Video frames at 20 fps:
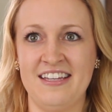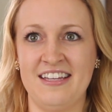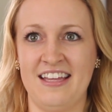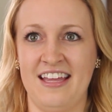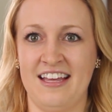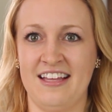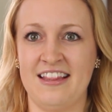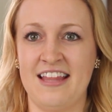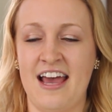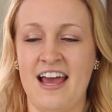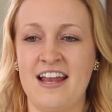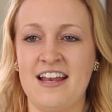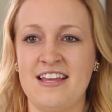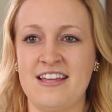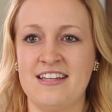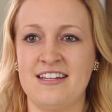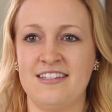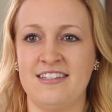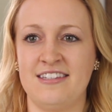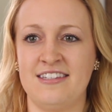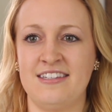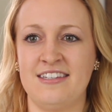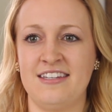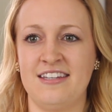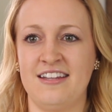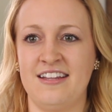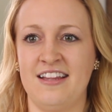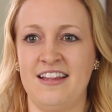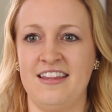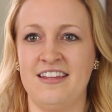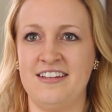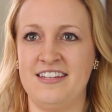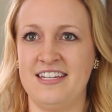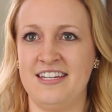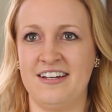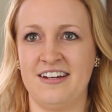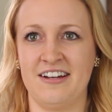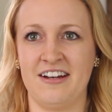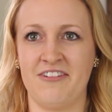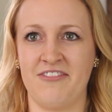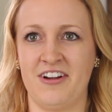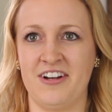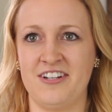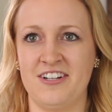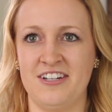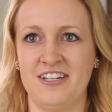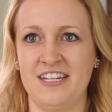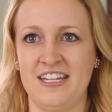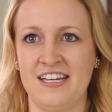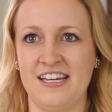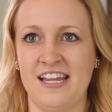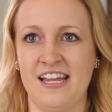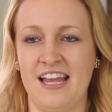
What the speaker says: Like, that is the dinner of Argentina.